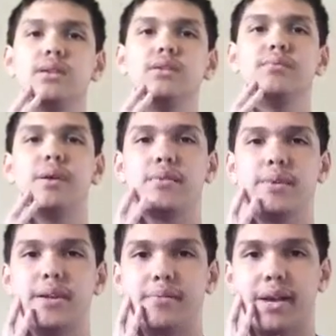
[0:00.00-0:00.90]
at least
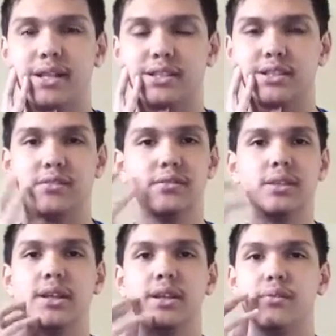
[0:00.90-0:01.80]
Byron made it back. So
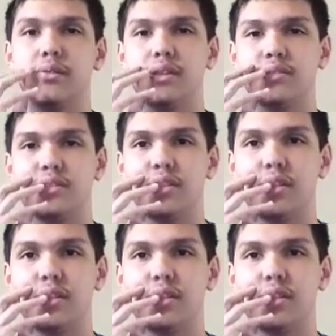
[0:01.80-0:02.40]
yeah,